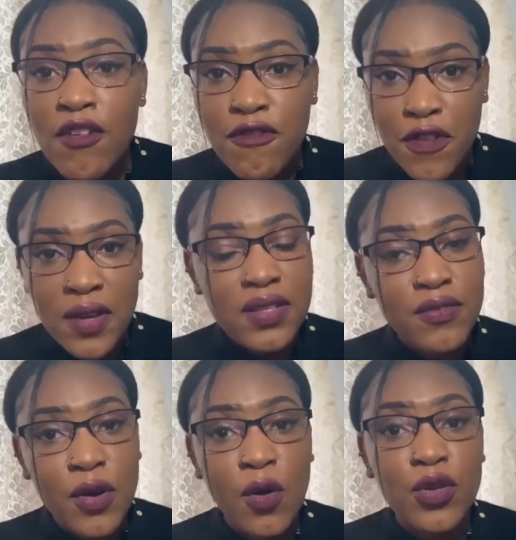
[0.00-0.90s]
First of
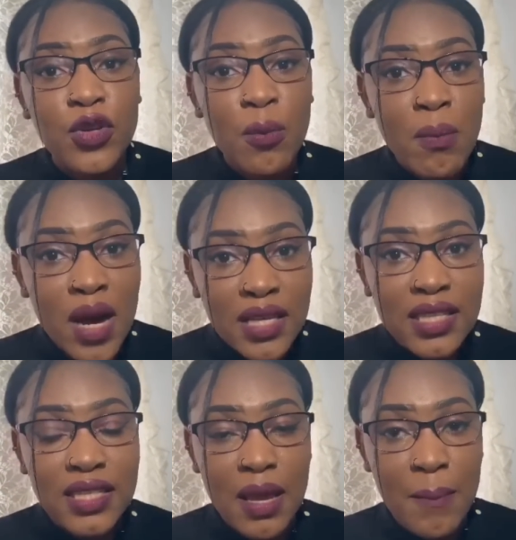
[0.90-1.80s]
all, you
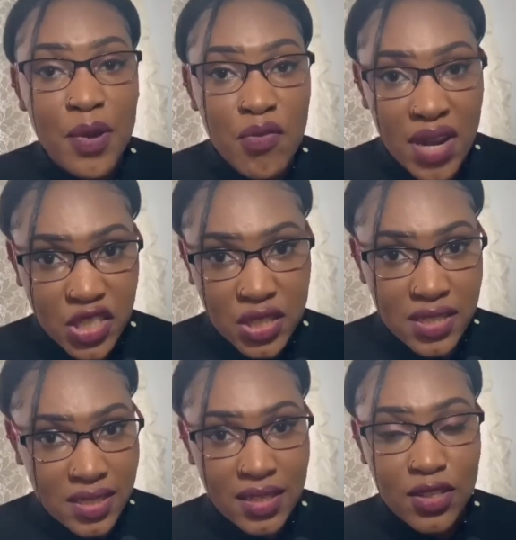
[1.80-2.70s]
must be
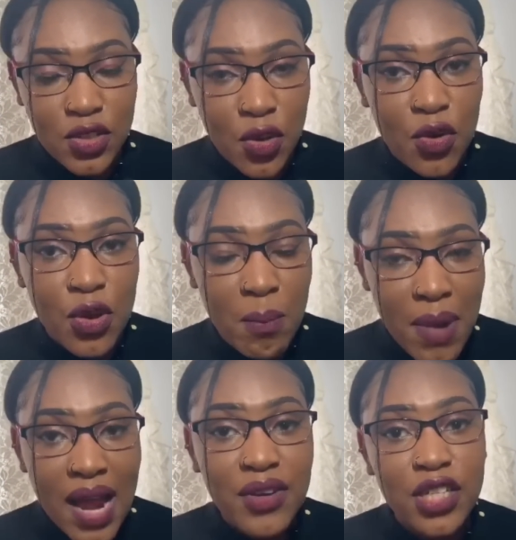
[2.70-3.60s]
registered. So your
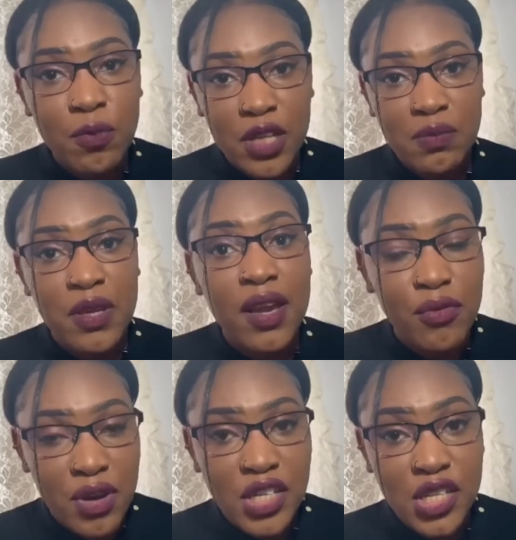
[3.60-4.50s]
marriage must be a
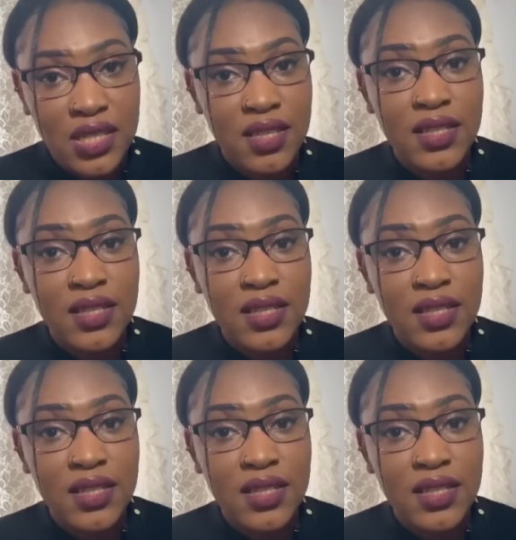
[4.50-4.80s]
registered